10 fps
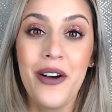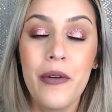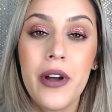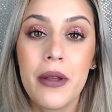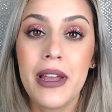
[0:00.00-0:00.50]

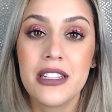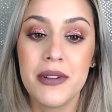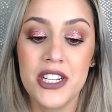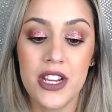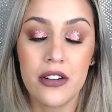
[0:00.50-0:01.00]
welcome back to
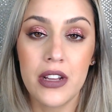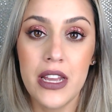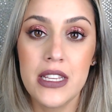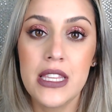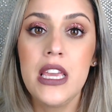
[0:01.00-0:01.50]
my channel,
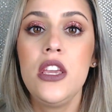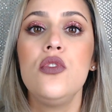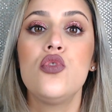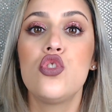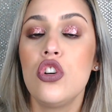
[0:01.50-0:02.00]
guys. Thank
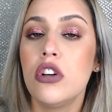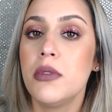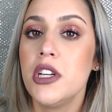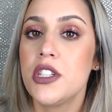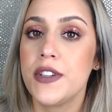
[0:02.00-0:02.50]
you so
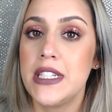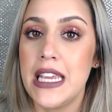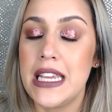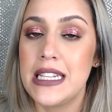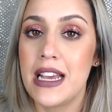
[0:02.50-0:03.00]
much for
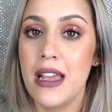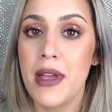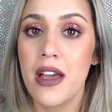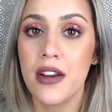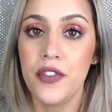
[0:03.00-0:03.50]
taking time
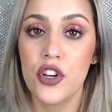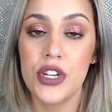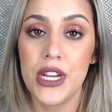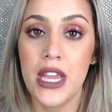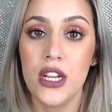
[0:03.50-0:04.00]
out of your
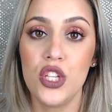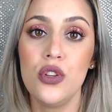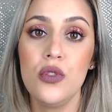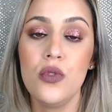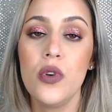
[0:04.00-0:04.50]
day
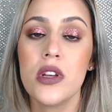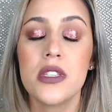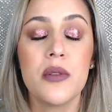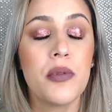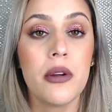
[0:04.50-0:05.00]
to
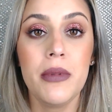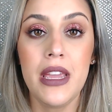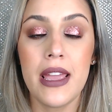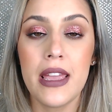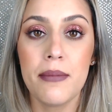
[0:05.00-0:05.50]
support
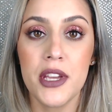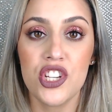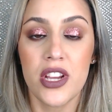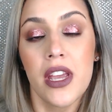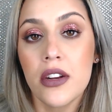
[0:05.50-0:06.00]
me and my
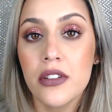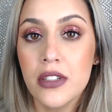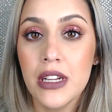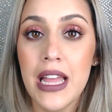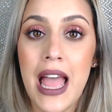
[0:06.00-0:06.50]

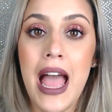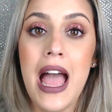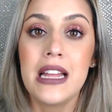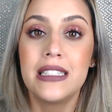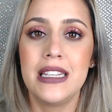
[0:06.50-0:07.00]
channel.
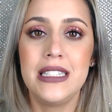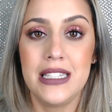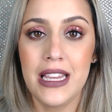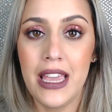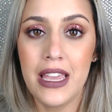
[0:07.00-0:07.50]

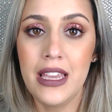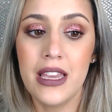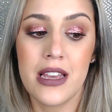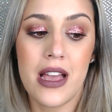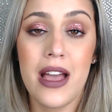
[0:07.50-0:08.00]

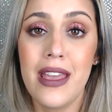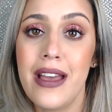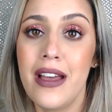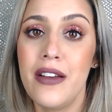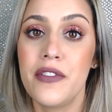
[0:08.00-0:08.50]
Today, I
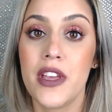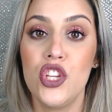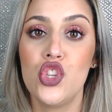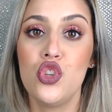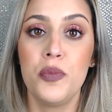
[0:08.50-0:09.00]
have a
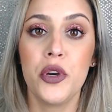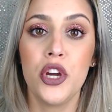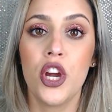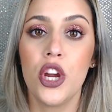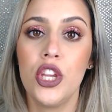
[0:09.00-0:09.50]

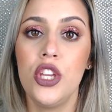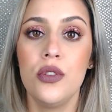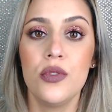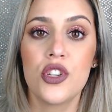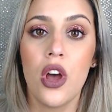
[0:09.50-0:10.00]
super
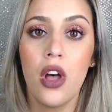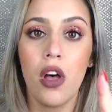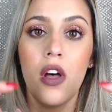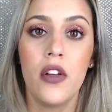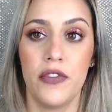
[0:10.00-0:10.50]
huge
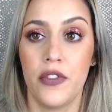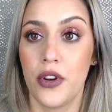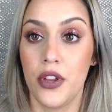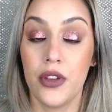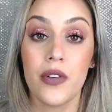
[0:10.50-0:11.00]
haul for
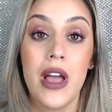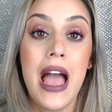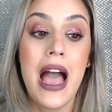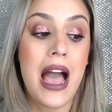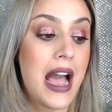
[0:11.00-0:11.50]
you.
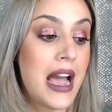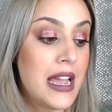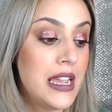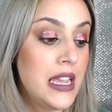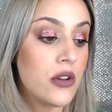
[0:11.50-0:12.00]

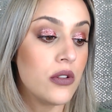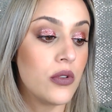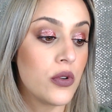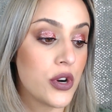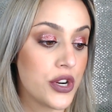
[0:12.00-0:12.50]
I
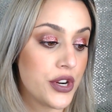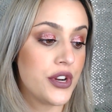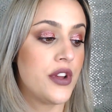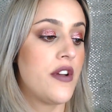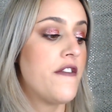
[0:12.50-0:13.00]

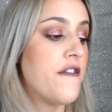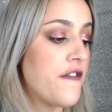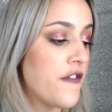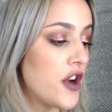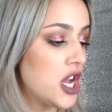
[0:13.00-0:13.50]
ordered
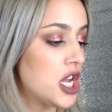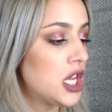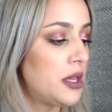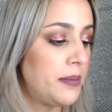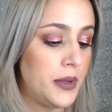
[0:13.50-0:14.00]

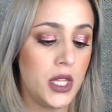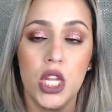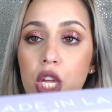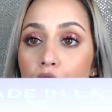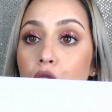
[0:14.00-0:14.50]
from
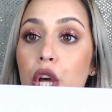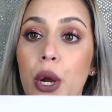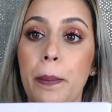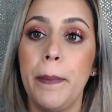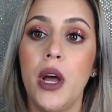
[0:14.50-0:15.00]

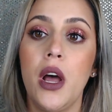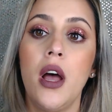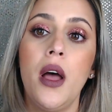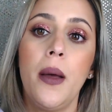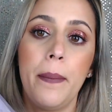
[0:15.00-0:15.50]

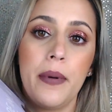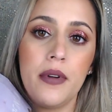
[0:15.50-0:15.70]
Colourpop.